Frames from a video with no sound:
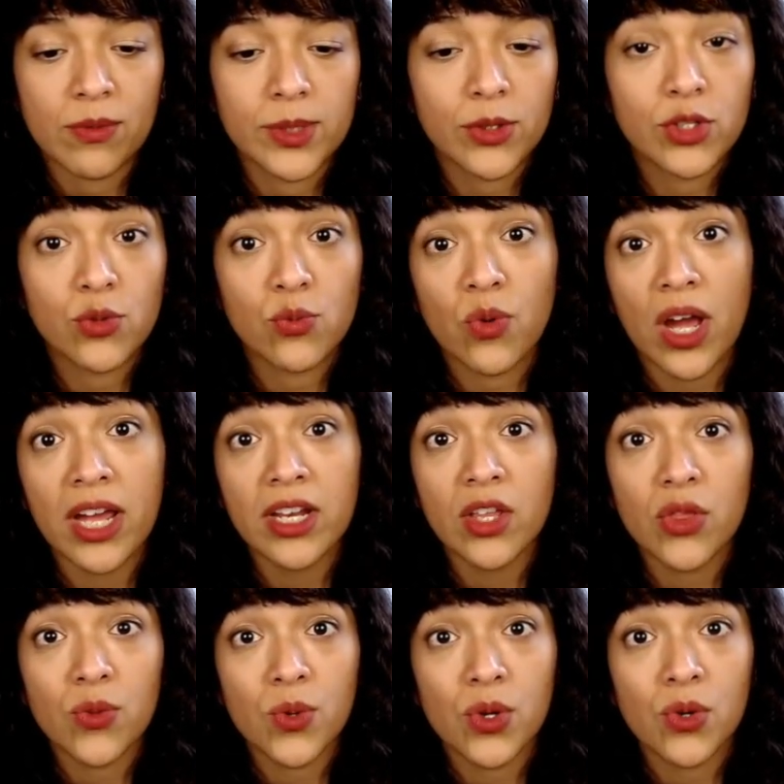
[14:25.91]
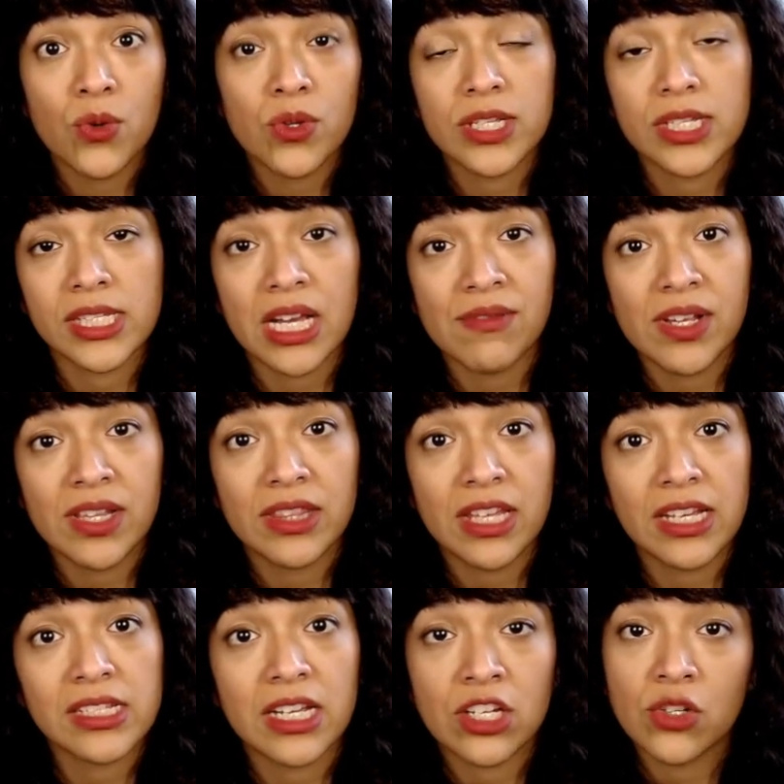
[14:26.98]
So to run through the 7
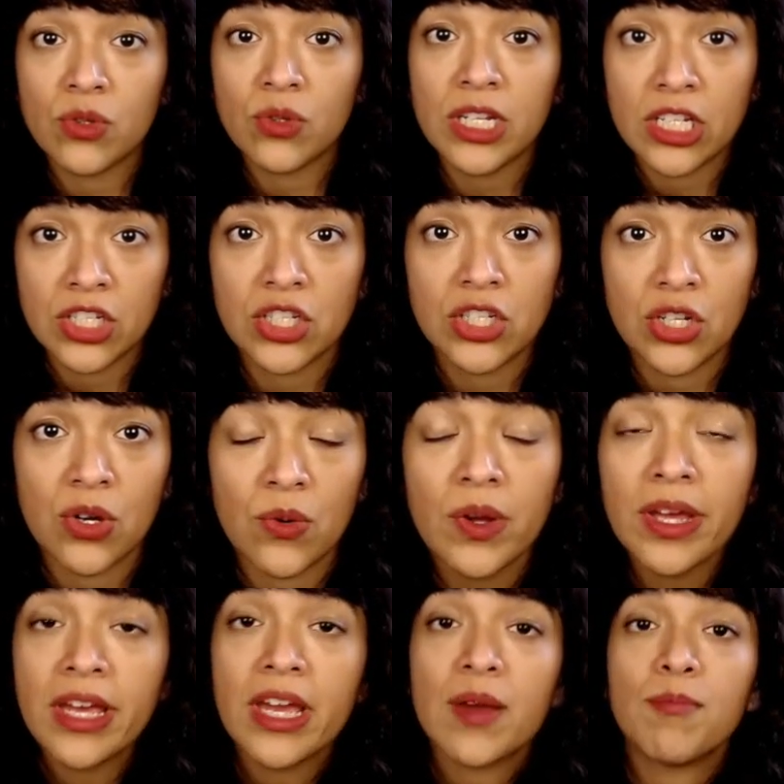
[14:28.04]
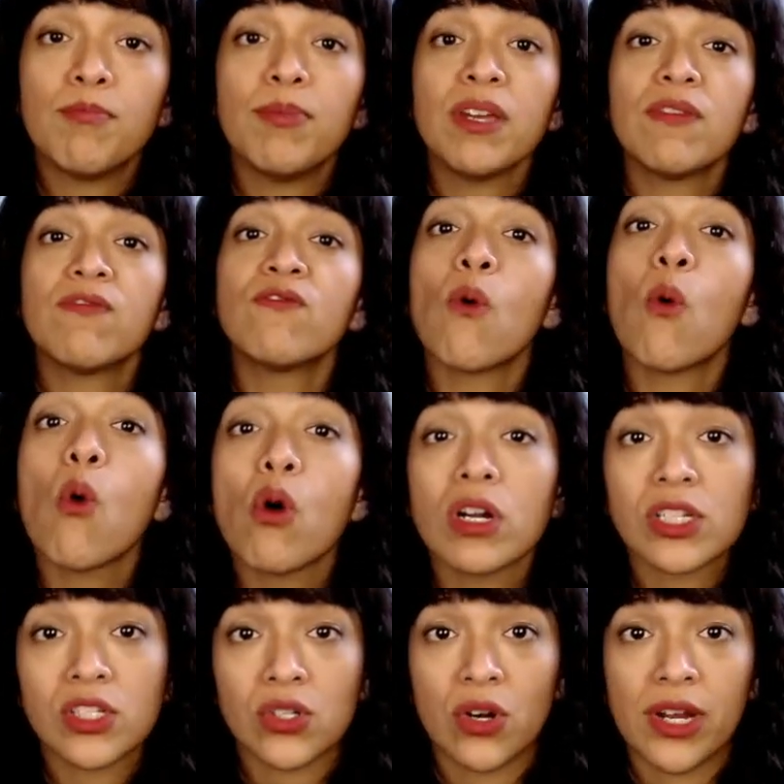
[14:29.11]
things that you need to do before
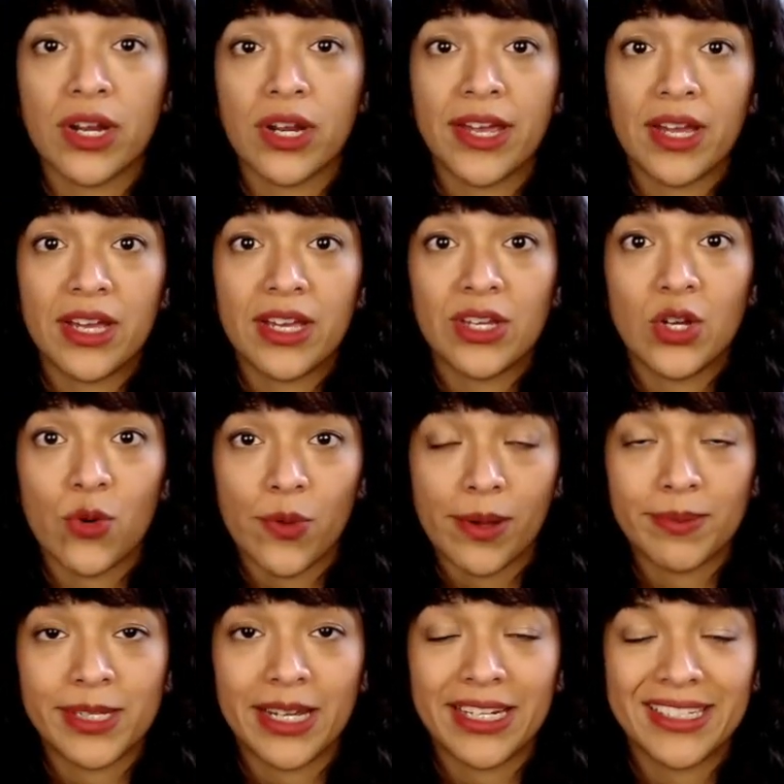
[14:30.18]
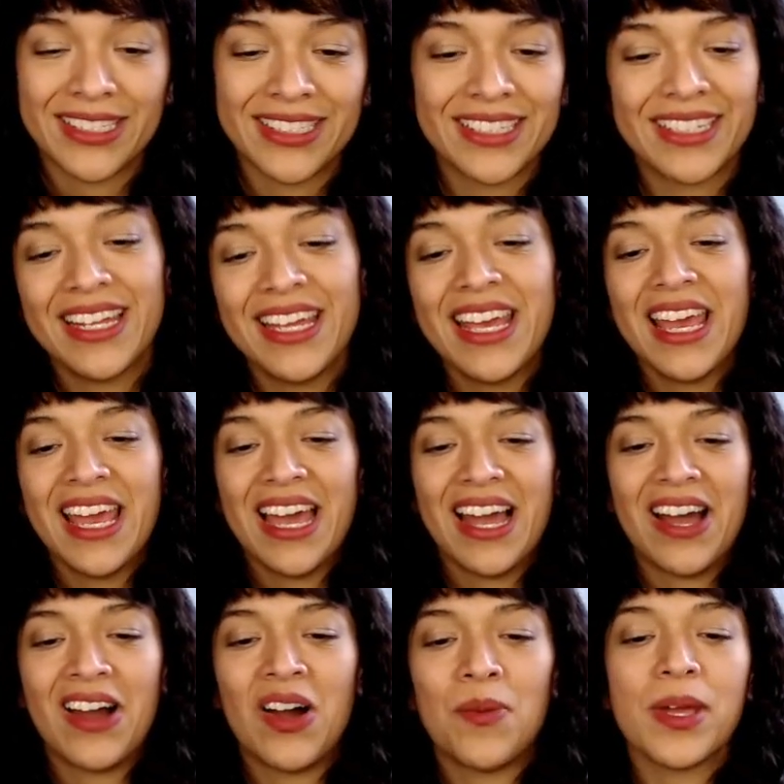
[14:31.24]
starting your website,
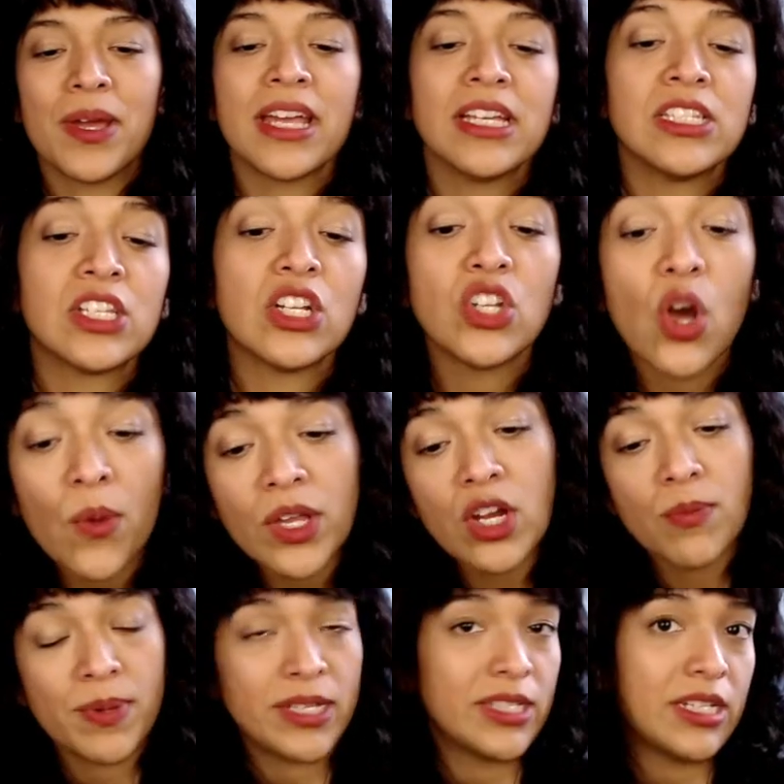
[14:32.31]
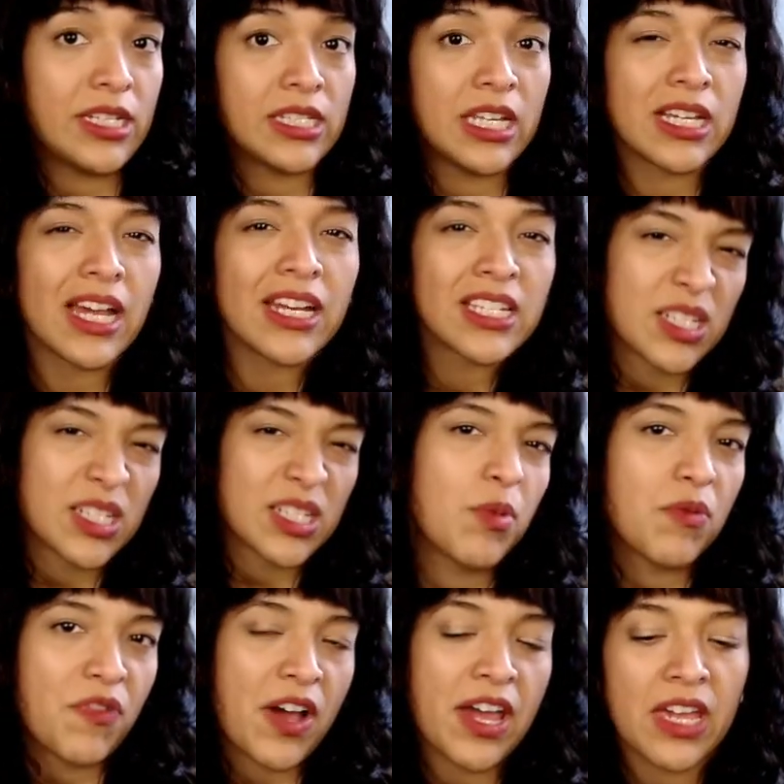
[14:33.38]
is knowing your business and kind of
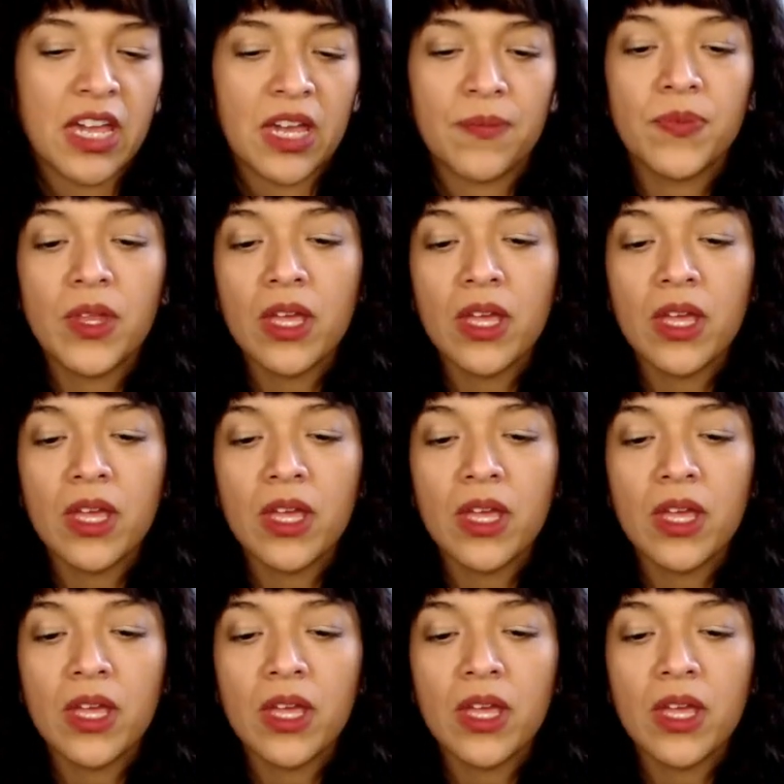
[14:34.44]
simplifying it,